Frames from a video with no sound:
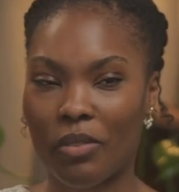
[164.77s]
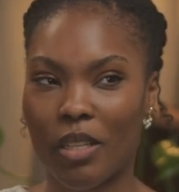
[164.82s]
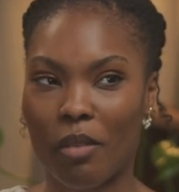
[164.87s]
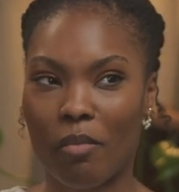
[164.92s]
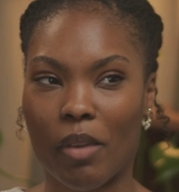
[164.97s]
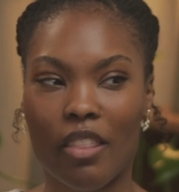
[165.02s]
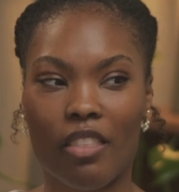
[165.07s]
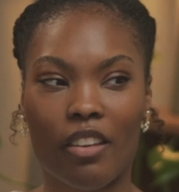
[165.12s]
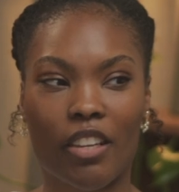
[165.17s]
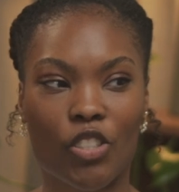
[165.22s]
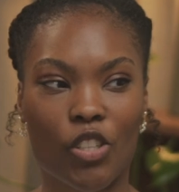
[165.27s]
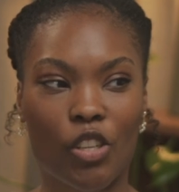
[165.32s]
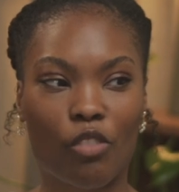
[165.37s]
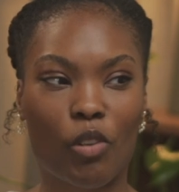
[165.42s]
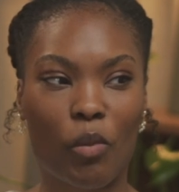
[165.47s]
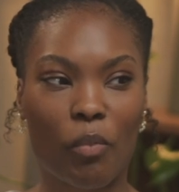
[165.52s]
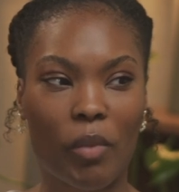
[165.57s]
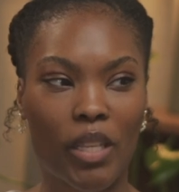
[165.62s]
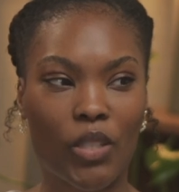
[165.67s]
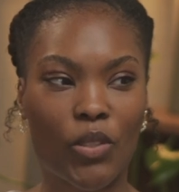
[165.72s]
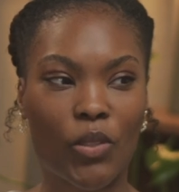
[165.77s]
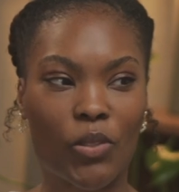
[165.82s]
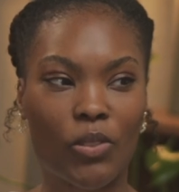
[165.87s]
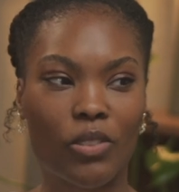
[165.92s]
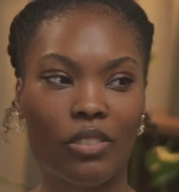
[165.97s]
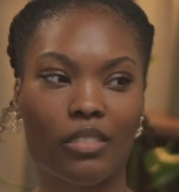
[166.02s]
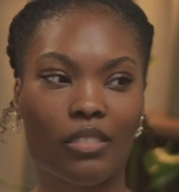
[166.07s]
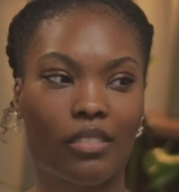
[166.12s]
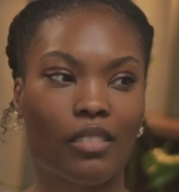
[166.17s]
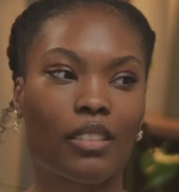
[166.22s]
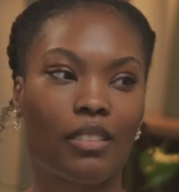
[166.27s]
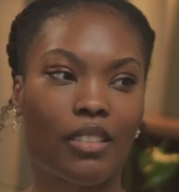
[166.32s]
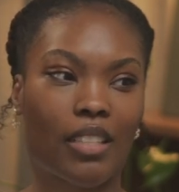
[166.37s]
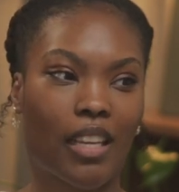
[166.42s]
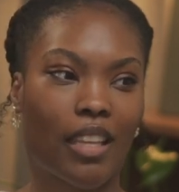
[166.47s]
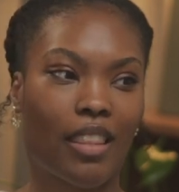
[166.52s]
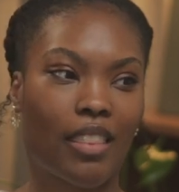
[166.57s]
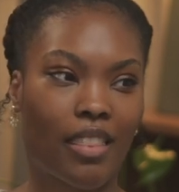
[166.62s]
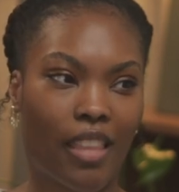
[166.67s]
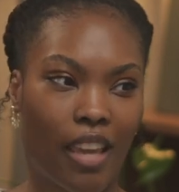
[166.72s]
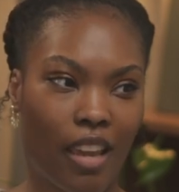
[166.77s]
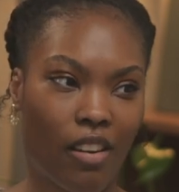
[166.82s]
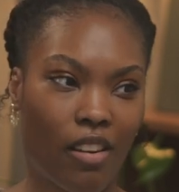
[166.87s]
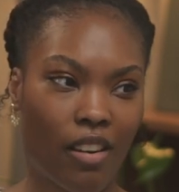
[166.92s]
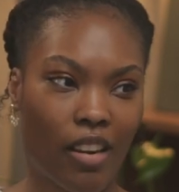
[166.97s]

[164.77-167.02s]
I was at my third year at Rumbeard School. I was like, they are